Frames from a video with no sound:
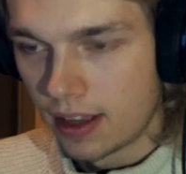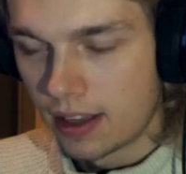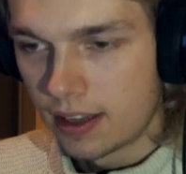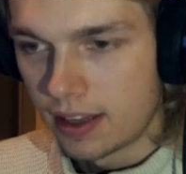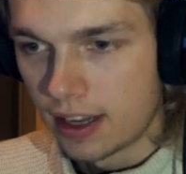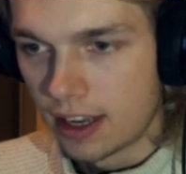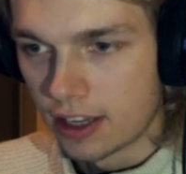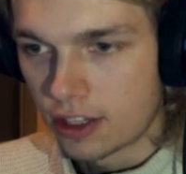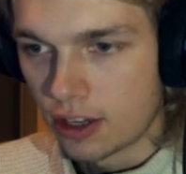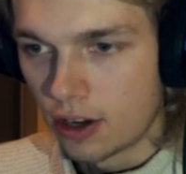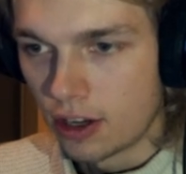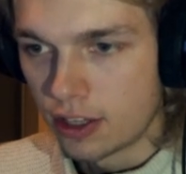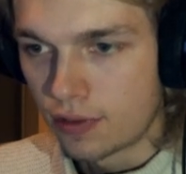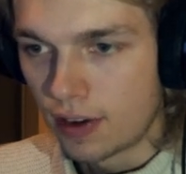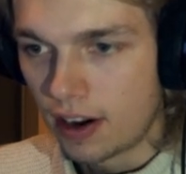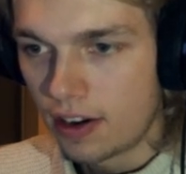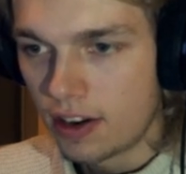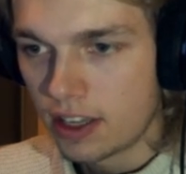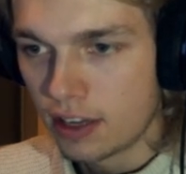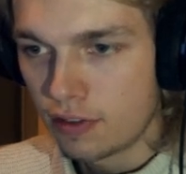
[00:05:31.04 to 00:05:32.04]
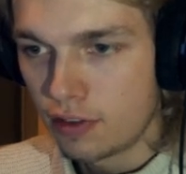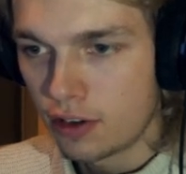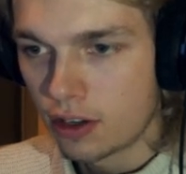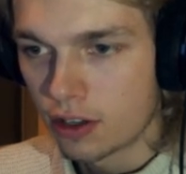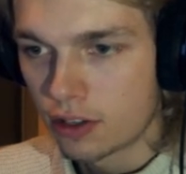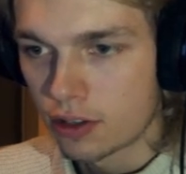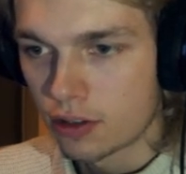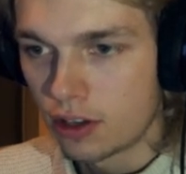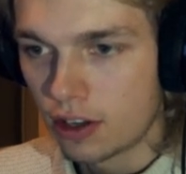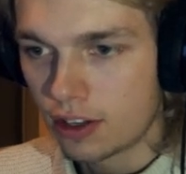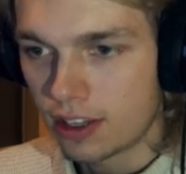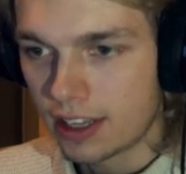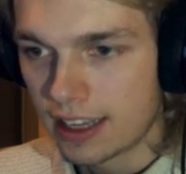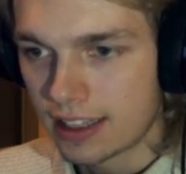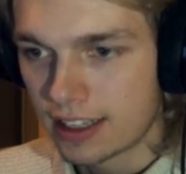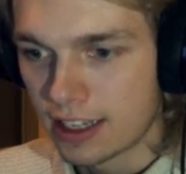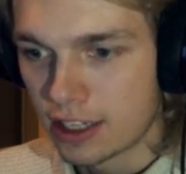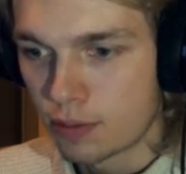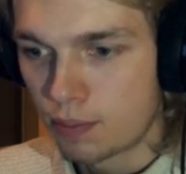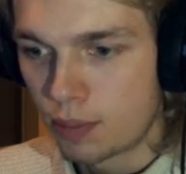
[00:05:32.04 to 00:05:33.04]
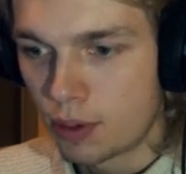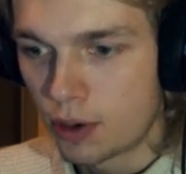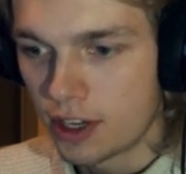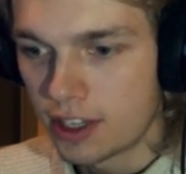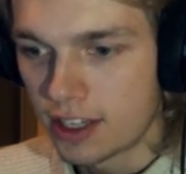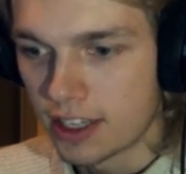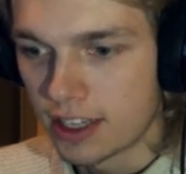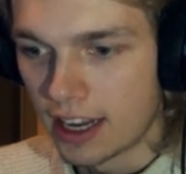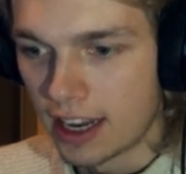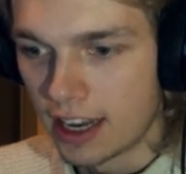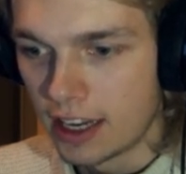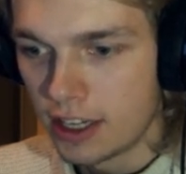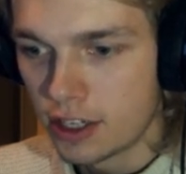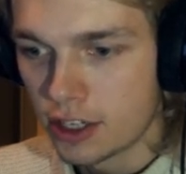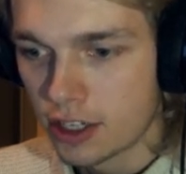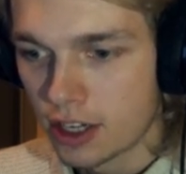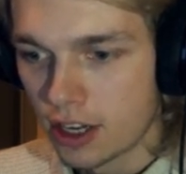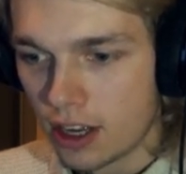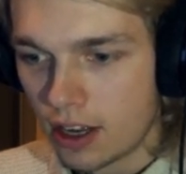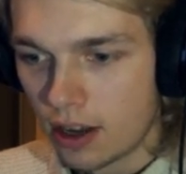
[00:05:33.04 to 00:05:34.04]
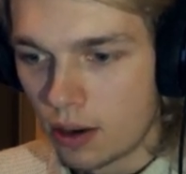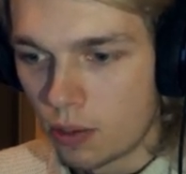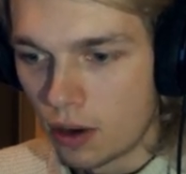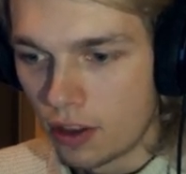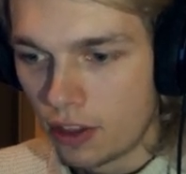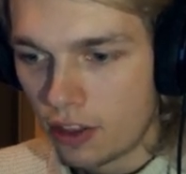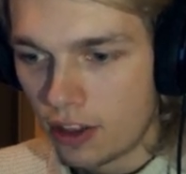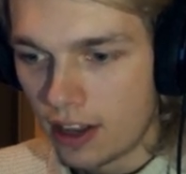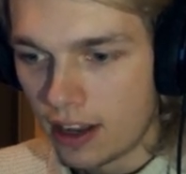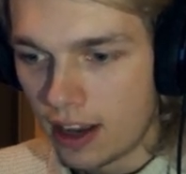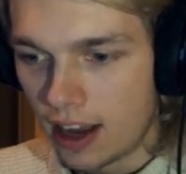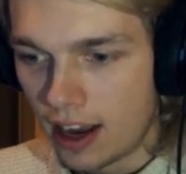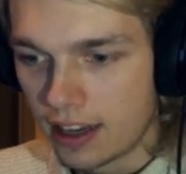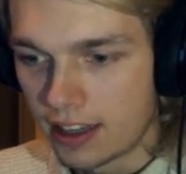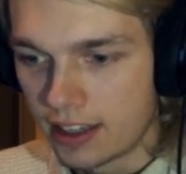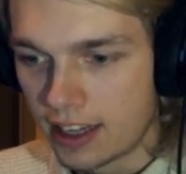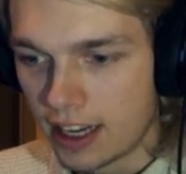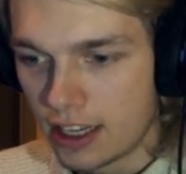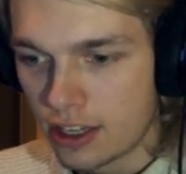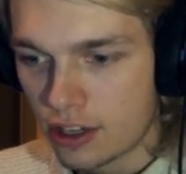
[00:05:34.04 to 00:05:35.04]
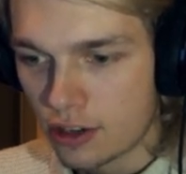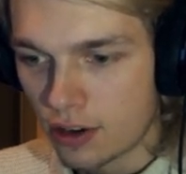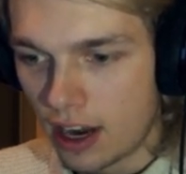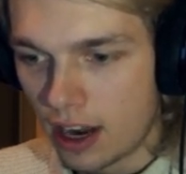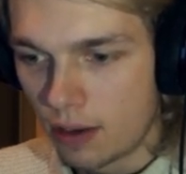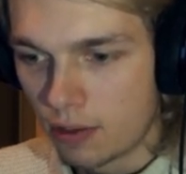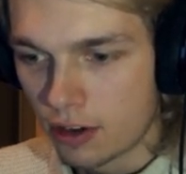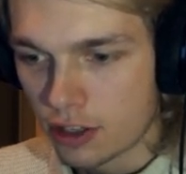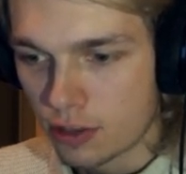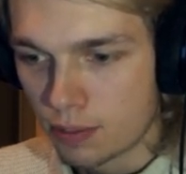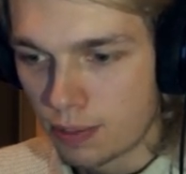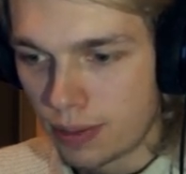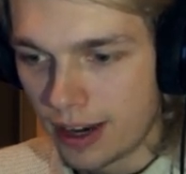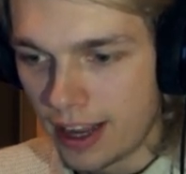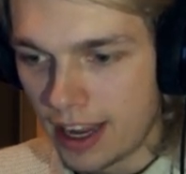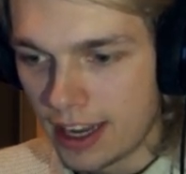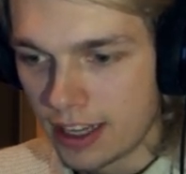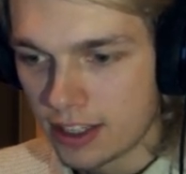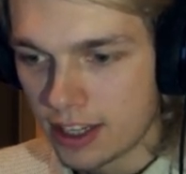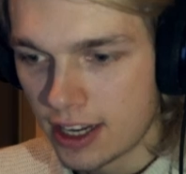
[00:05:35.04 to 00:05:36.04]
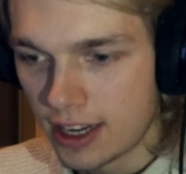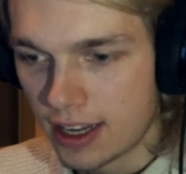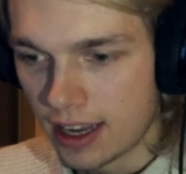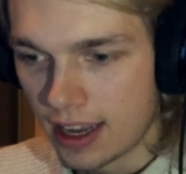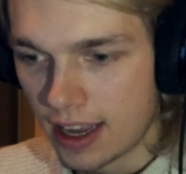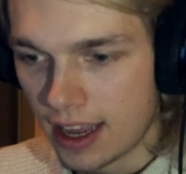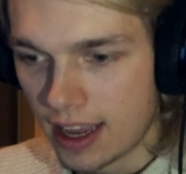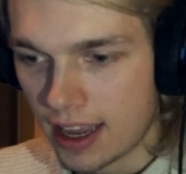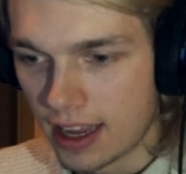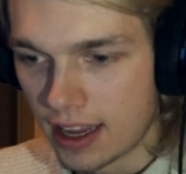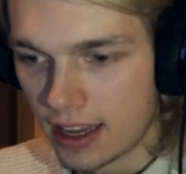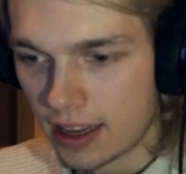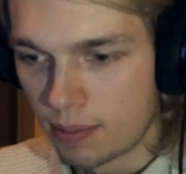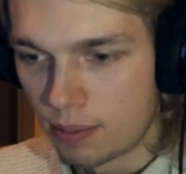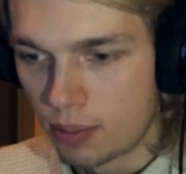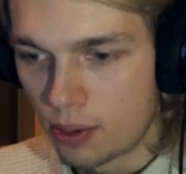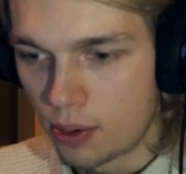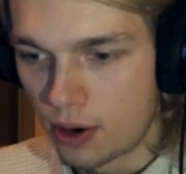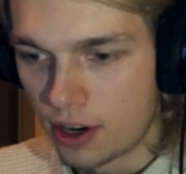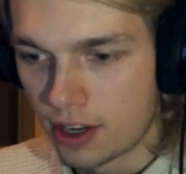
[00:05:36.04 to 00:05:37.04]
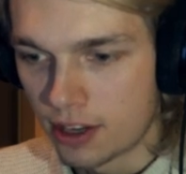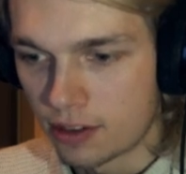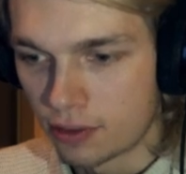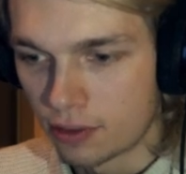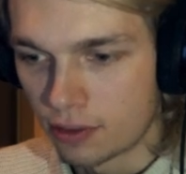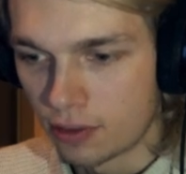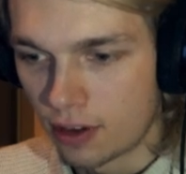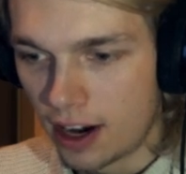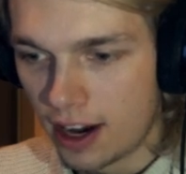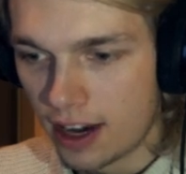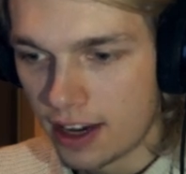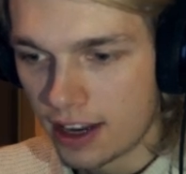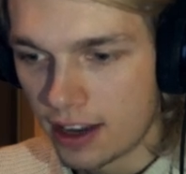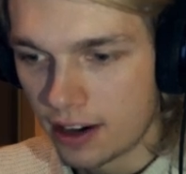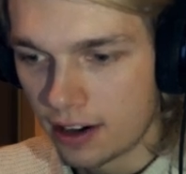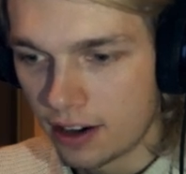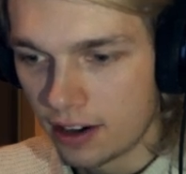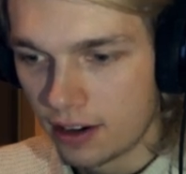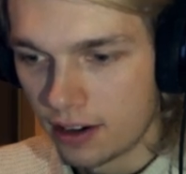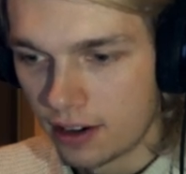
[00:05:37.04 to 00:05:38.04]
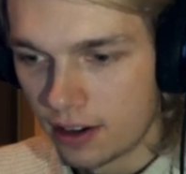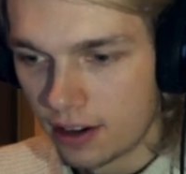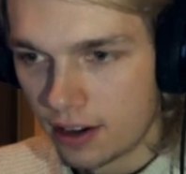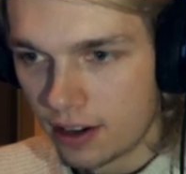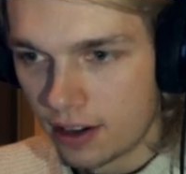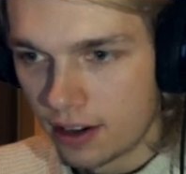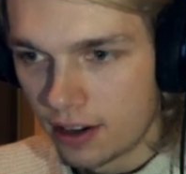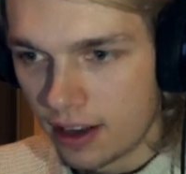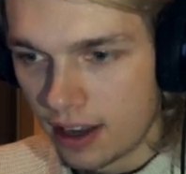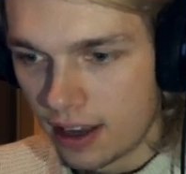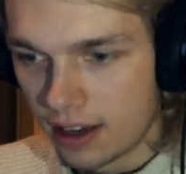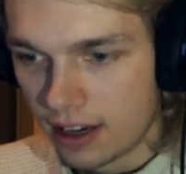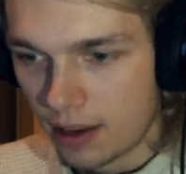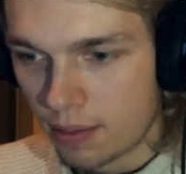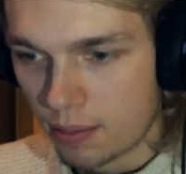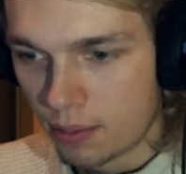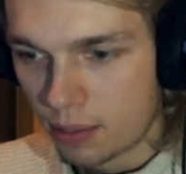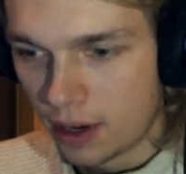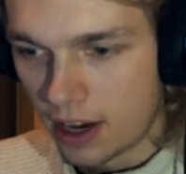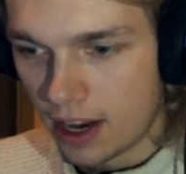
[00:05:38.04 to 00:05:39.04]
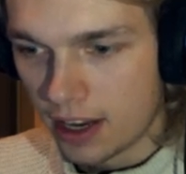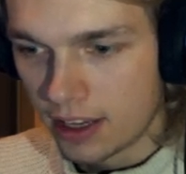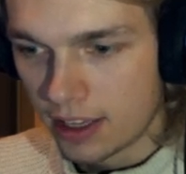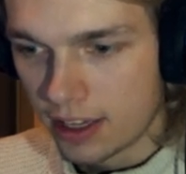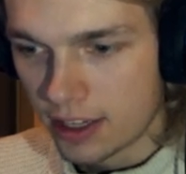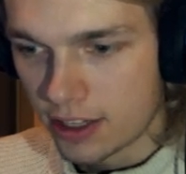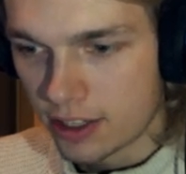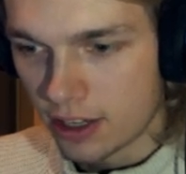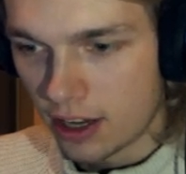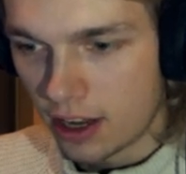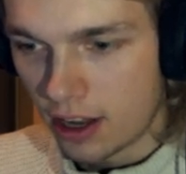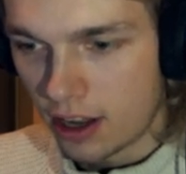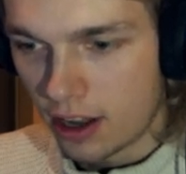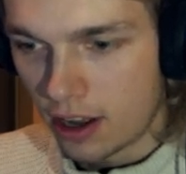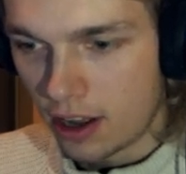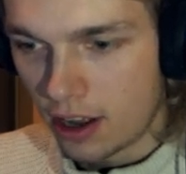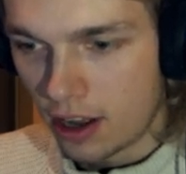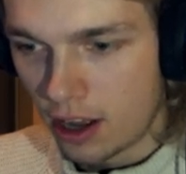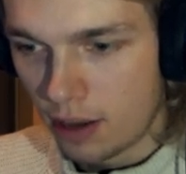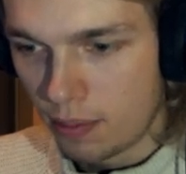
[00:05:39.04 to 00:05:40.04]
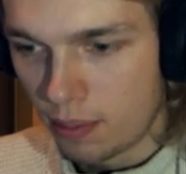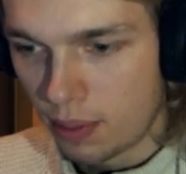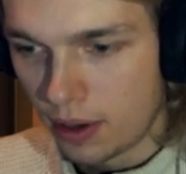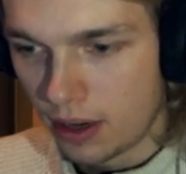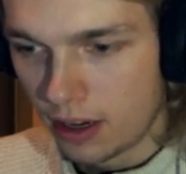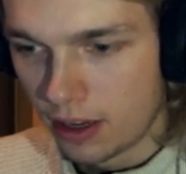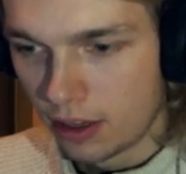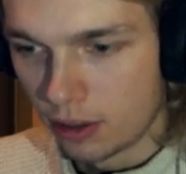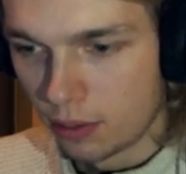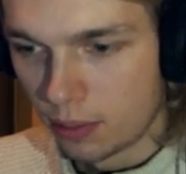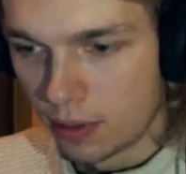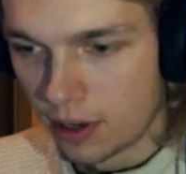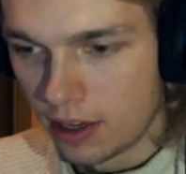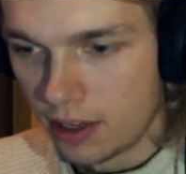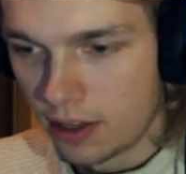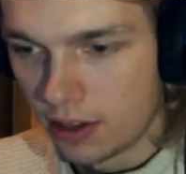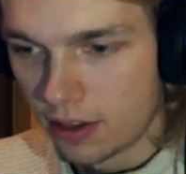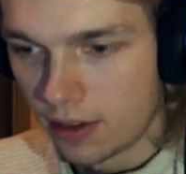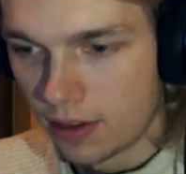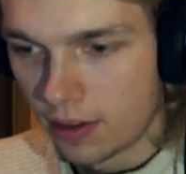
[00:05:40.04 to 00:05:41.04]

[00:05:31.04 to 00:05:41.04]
Yeah, so it's very difficult to not get this pointed edge. One thing I did try was placing a point right here and then bringing this up a little bit.